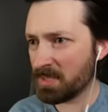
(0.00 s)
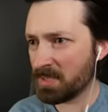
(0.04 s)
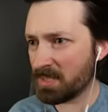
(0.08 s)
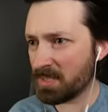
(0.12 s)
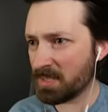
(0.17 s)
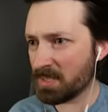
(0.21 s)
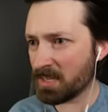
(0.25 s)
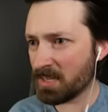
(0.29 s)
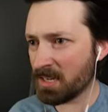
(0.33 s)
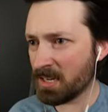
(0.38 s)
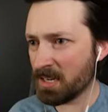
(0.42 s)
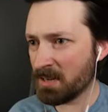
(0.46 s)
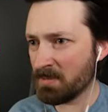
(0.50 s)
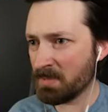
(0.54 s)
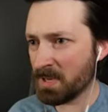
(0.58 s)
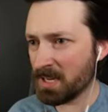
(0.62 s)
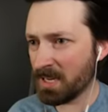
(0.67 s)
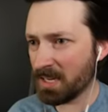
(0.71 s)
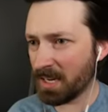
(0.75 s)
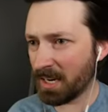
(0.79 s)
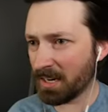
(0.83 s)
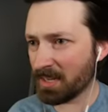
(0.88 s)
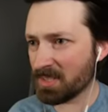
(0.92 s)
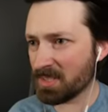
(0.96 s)
This time,
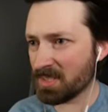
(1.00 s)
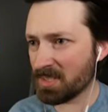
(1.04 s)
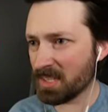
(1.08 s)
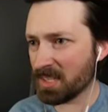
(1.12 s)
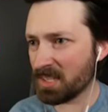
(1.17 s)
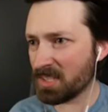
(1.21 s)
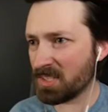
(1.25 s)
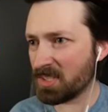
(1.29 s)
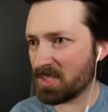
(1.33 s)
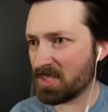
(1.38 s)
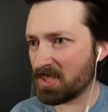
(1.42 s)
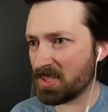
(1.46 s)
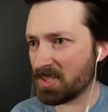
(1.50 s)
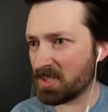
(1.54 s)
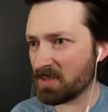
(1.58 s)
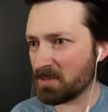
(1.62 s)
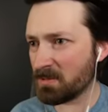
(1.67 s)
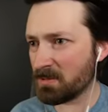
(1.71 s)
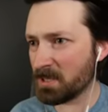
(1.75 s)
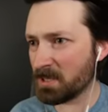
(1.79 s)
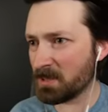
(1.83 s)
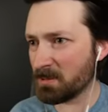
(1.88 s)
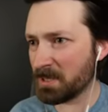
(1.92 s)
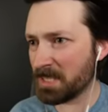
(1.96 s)
I decided
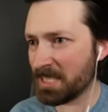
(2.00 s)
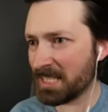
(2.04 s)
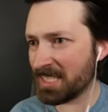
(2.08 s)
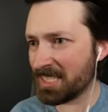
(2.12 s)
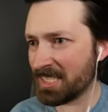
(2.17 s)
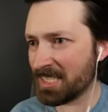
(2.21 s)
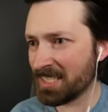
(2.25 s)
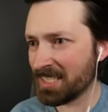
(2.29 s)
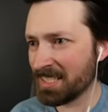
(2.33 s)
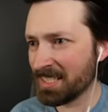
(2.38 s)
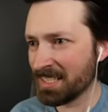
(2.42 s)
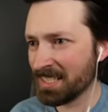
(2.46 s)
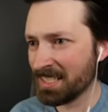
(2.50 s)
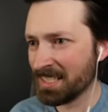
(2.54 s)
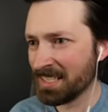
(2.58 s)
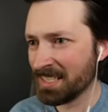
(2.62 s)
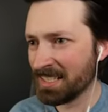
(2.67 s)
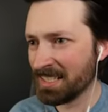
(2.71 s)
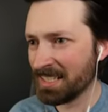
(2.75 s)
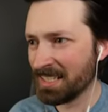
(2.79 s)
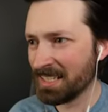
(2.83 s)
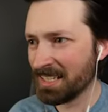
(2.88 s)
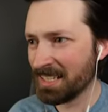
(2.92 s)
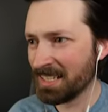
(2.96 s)
screw it.
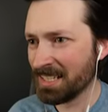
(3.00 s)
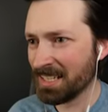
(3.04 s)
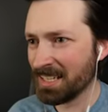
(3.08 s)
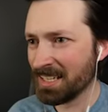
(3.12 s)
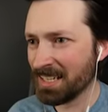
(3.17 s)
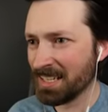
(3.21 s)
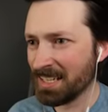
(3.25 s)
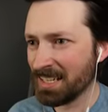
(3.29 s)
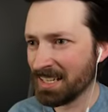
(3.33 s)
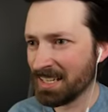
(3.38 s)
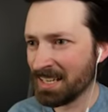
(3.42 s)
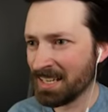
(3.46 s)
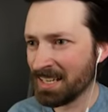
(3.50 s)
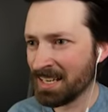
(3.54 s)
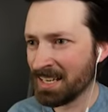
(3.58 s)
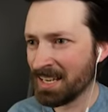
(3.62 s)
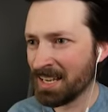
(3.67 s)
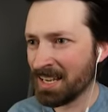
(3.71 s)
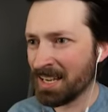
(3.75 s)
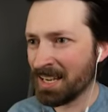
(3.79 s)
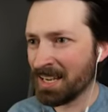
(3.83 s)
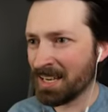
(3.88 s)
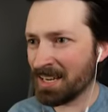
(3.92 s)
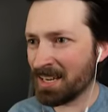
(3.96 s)

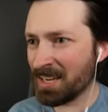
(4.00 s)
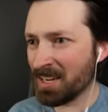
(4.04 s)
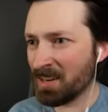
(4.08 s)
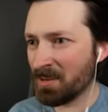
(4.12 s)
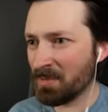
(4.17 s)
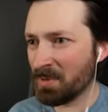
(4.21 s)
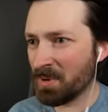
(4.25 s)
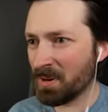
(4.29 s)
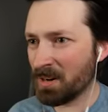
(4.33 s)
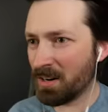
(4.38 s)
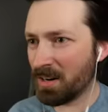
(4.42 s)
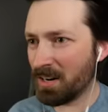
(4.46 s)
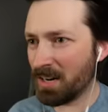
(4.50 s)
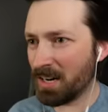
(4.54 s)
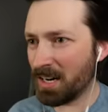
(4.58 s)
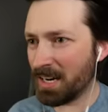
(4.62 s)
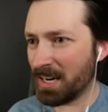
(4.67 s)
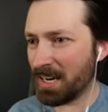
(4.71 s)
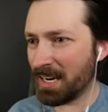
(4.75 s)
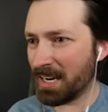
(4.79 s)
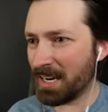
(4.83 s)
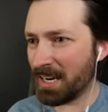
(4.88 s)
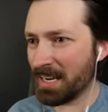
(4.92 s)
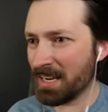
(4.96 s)
Come
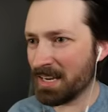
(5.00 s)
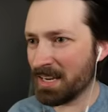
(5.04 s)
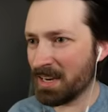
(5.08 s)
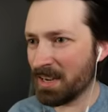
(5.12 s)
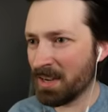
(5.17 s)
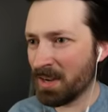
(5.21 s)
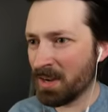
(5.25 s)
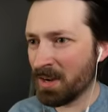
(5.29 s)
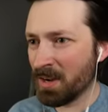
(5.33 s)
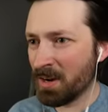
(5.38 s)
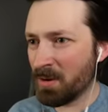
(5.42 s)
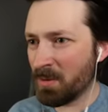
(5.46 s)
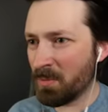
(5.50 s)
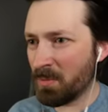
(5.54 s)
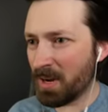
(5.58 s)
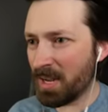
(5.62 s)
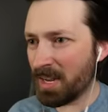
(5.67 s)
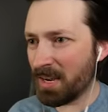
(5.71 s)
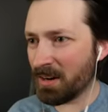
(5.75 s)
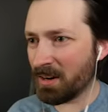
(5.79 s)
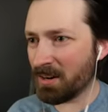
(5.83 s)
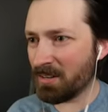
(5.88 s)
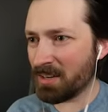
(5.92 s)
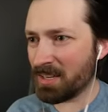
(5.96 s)
on,
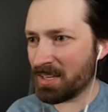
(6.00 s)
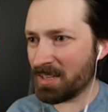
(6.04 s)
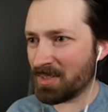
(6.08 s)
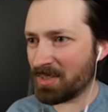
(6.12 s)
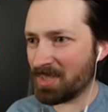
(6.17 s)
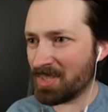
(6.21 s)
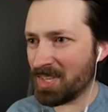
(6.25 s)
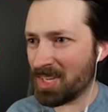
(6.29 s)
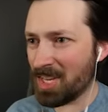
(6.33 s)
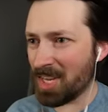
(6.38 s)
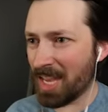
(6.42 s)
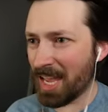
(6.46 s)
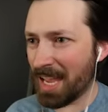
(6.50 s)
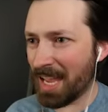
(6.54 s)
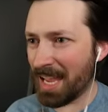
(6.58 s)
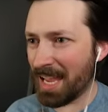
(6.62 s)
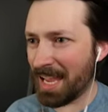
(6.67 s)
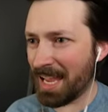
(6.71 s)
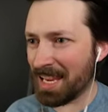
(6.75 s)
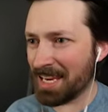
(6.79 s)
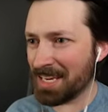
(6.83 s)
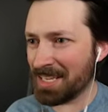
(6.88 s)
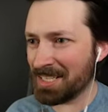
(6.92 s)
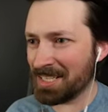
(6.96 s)
where is the
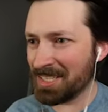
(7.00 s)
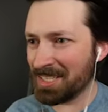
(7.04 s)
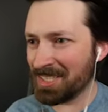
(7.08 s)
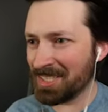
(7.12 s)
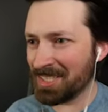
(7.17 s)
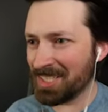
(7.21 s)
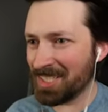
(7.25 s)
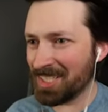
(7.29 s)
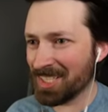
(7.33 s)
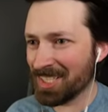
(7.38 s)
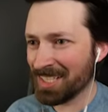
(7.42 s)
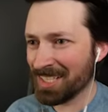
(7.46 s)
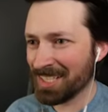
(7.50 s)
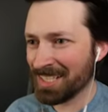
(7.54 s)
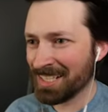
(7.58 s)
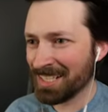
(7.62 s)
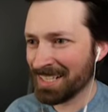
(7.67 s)
end?